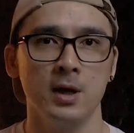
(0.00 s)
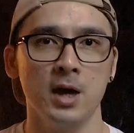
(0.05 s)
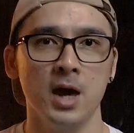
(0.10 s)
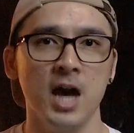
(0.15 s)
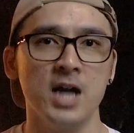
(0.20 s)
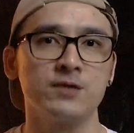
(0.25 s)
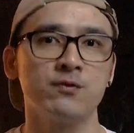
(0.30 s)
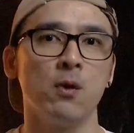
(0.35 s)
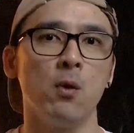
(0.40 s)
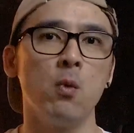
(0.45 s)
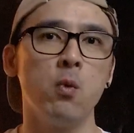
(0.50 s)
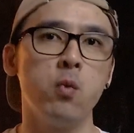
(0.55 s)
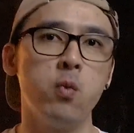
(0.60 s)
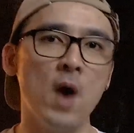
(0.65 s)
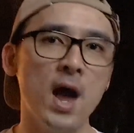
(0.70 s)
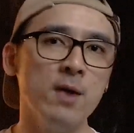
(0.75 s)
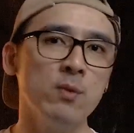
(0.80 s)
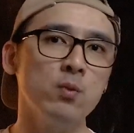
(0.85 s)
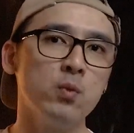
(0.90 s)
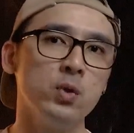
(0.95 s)
As for
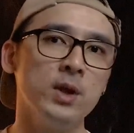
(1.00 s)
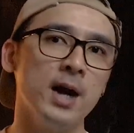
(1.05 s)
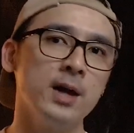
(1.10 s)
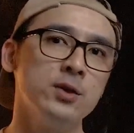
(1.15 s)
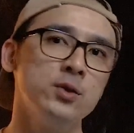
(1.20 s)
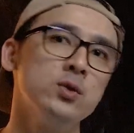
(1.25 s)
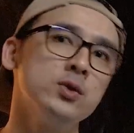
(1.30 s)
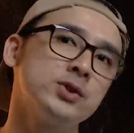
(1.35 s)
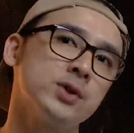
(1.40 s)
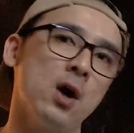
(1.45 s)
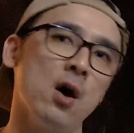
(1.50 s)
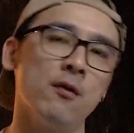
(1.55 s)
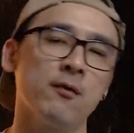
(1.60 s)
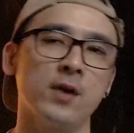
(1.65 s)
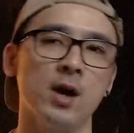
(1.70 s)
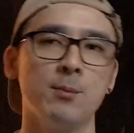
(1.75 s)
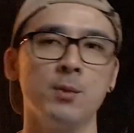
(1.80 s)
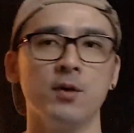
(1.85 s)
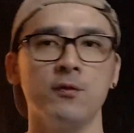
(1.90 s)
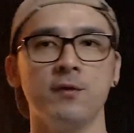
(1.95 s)
when would I use
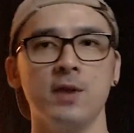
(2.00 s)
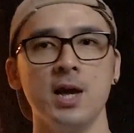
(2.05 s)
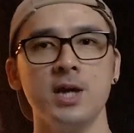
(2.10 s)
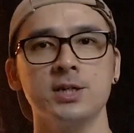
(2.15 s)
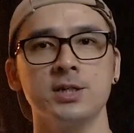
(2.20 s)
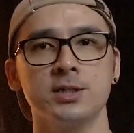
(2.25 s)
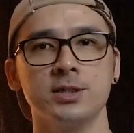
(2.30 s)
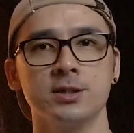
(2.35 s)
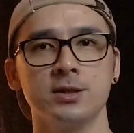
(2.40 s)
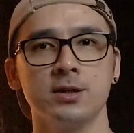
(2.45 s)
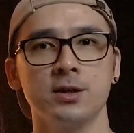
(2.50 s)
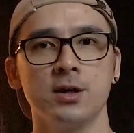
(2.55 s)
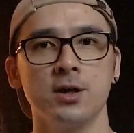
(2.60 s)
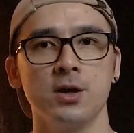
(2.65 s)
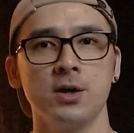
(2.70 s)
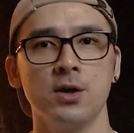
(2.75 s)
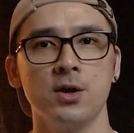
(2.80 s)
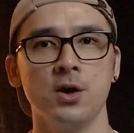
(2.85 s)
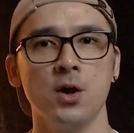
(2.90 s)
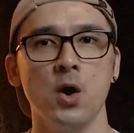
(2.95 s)
off-camera flash?
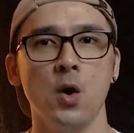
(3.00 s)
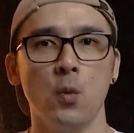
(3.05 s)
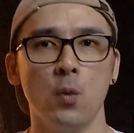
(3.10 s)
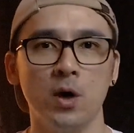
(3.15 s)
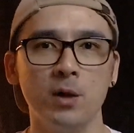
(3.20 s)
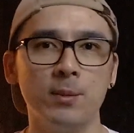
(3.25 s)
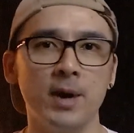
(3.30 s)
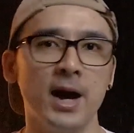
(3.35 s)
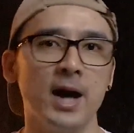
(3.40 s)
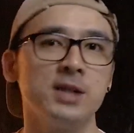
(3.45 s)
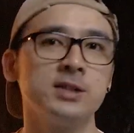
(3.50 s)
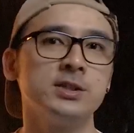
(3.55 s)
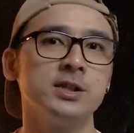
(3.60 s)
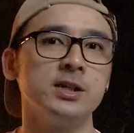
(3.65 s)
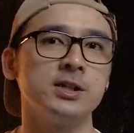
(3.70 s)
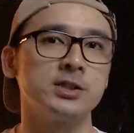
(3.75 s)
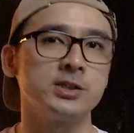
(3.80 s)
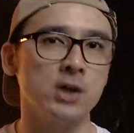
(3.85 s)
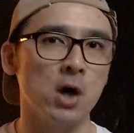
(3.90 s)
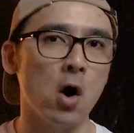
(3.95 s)
Well, my answer
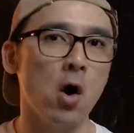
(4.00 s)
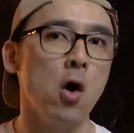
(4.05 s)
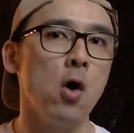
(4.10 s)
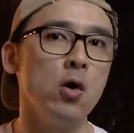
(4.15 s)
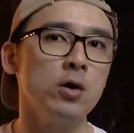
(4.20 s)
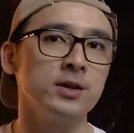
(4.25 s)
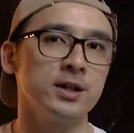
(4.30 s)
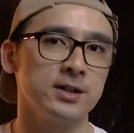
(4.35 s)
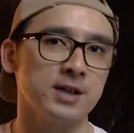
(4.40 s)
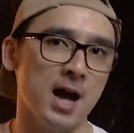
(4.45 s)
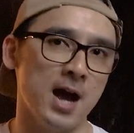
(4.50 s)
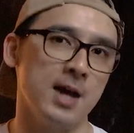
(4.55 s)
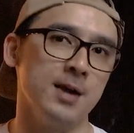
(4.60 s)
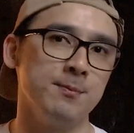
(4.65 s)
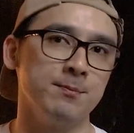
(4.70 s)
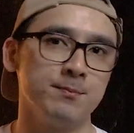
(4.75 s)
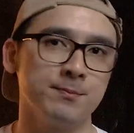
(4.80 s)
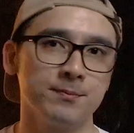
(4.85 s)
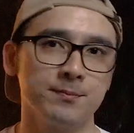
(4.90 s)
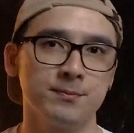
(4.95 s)
is all the time.
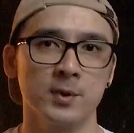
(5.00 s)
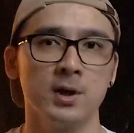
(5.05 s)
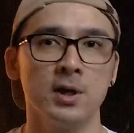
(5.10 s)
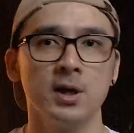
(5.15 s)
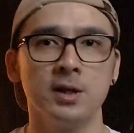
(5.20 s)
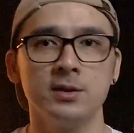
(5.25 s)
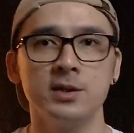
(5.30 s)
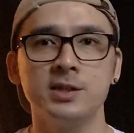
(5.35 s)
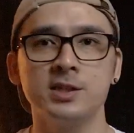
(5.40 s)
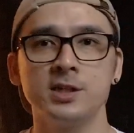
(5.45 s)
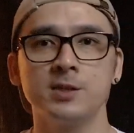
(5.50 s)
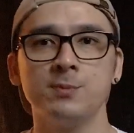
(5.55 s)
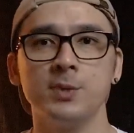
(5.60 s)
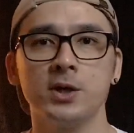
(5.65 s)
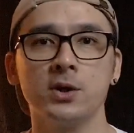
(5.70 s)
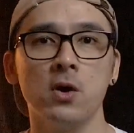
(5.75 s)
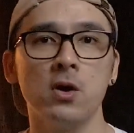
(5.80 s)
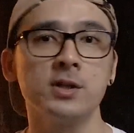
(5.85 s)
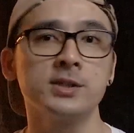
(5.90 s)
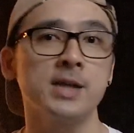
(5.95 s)
This is
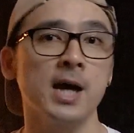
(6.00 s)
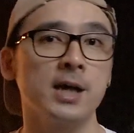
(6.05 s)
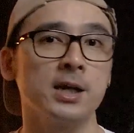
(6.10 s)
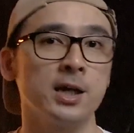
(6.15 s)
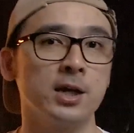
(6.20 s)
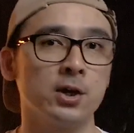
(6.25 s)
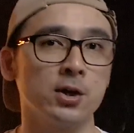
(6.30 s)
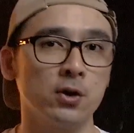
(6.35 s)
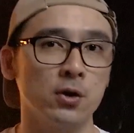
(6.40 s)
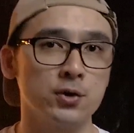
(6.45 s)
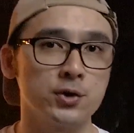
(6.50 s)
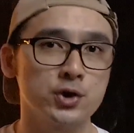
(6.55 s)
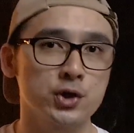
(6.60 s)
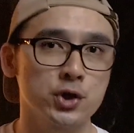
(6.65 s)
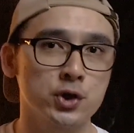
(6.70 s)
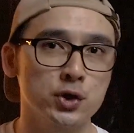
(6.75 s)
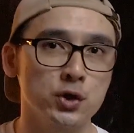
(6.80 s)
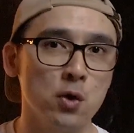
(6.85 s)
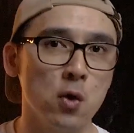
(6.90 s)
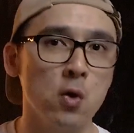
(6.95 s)
because I can
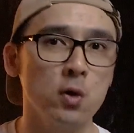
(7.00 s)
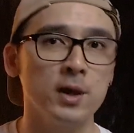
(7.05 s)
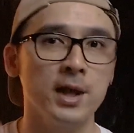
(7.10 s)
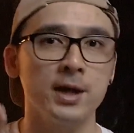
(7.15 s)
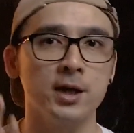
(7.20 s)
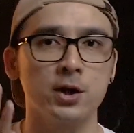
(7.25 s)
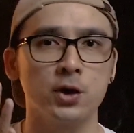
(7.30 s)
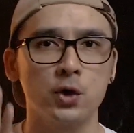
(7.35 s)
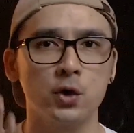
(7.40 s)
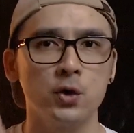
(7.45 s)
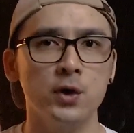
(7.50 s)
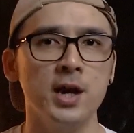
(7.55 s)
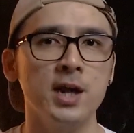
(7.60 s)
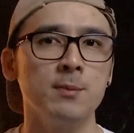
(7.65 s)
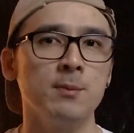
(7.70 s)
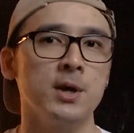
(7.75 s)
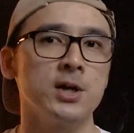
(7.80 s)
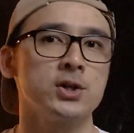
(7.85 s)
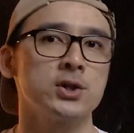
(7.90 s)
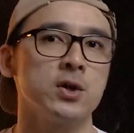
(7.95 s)
control and create
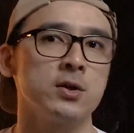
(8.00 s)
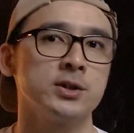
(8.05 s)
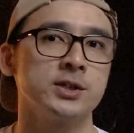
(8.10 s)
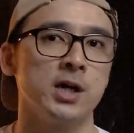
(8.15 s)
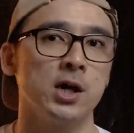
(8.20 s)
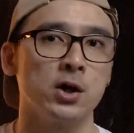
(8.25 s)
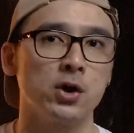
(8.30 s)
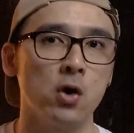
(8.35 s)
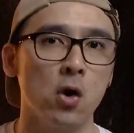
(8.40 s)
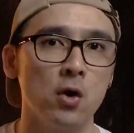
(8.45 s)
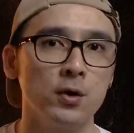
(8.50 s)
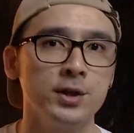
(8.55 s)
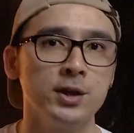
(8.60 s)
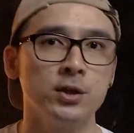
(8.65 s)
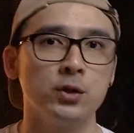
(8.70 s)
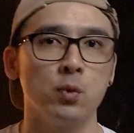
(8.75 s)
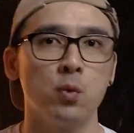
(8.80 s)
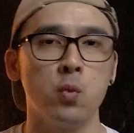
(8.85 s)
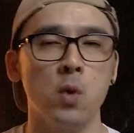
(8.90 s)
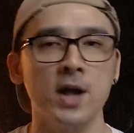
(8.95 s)
my shots according
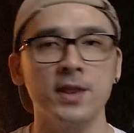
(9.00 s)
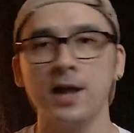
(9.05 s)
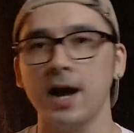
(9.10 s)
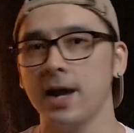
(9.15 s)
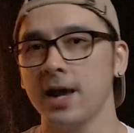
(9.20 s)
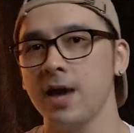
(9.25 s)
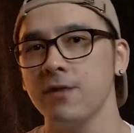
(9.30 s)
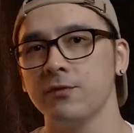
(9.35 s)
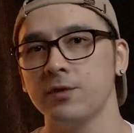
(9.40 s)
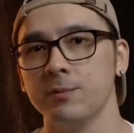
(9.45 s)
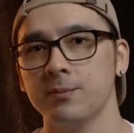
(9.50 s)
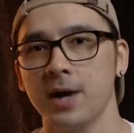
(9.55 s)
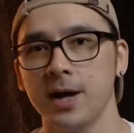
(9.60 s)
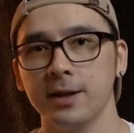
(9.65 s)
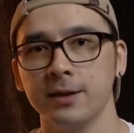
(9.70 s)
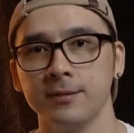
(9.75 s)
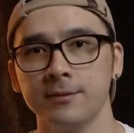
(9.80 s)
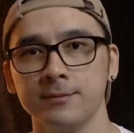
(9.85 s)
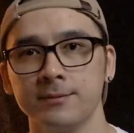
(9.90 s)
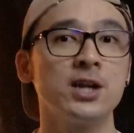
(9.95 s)
to what I have in
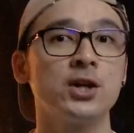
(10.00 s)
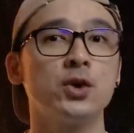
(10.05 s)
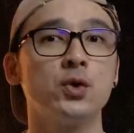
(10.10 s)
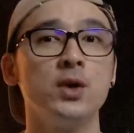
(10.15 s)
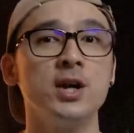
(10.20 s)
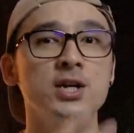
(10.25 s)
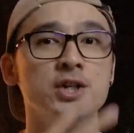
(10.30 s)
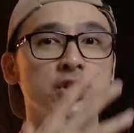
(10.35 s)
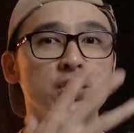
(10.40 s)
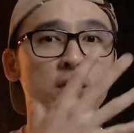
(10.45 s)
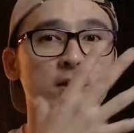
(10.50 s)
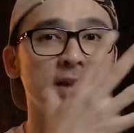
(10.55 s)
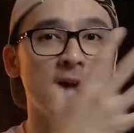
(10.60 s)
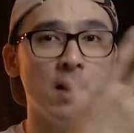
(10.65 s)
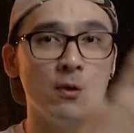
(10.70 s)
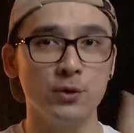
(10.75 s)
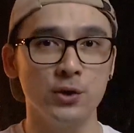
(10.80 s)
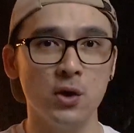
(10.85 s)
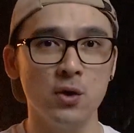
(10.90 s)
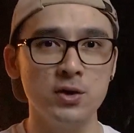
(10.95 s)
mind. I can create
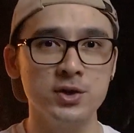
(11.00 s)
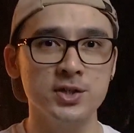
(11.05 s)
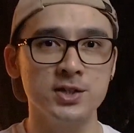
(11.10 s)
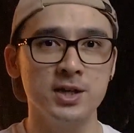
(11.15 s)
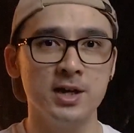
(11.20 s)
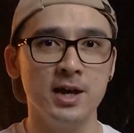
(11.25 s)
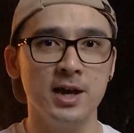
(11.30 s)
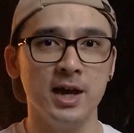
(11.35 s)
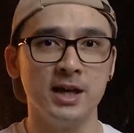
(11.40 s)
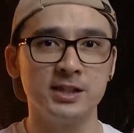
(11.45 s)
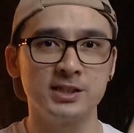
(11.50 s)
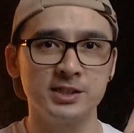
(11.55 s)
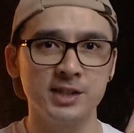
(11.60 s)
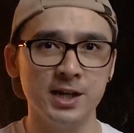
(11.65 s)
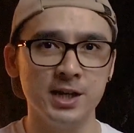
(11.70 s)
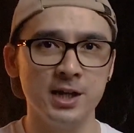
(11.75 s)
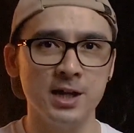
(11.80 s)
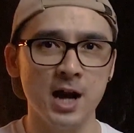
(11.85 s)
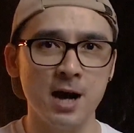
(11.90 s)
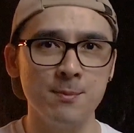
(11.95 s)
shot outdoors and
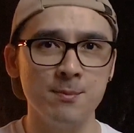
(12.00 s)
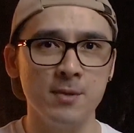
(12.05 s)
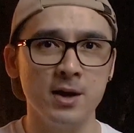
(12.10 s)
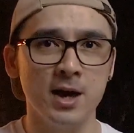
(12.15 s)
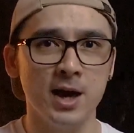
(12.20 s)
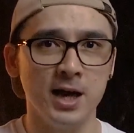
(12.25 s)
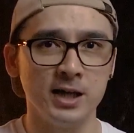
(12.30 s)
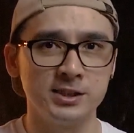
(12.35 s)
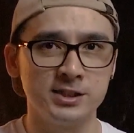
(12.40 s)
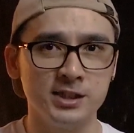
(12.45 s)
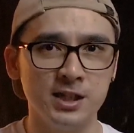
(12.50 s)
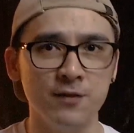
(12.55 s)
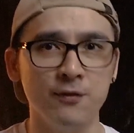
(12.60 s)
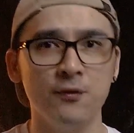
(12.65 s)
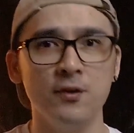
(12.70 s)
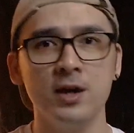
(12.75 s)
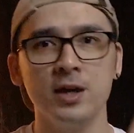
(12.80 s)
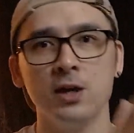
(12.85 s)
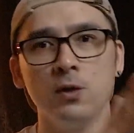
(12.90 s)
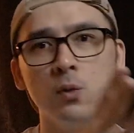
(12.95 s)
set it up as
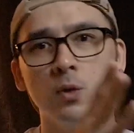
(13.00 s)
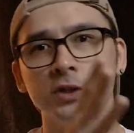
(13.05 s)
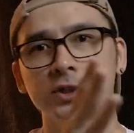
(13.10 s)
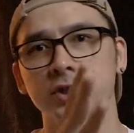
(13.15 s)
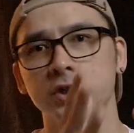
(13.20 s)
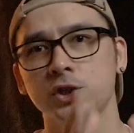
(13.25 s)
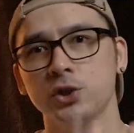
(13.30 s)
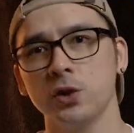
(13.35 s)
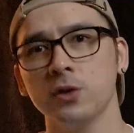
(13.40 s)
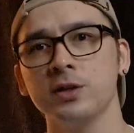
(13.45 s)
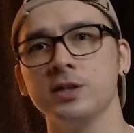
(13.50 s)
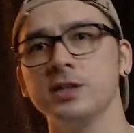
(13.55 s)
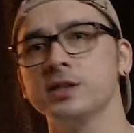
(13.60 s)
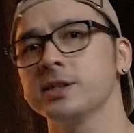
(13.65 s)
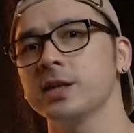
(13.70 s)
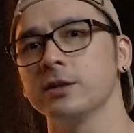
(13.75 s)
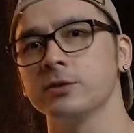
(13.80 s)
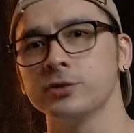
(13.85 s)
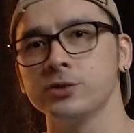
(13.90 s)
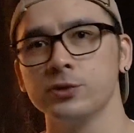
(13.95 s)
if it was shot
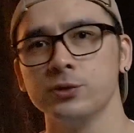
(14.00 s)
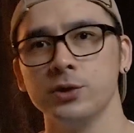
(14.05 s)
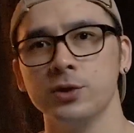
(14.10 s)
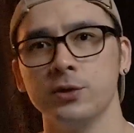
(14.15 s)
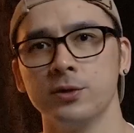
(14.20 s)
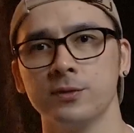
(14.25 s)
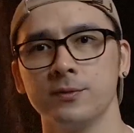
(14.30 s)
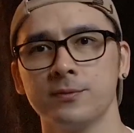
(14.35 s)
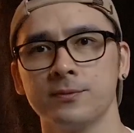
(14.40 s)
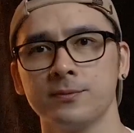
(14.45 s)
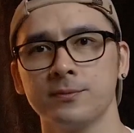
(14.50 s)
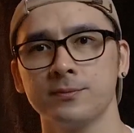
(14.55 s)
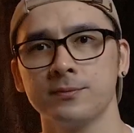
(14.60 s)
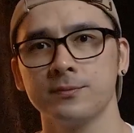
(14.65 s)
inside a studio.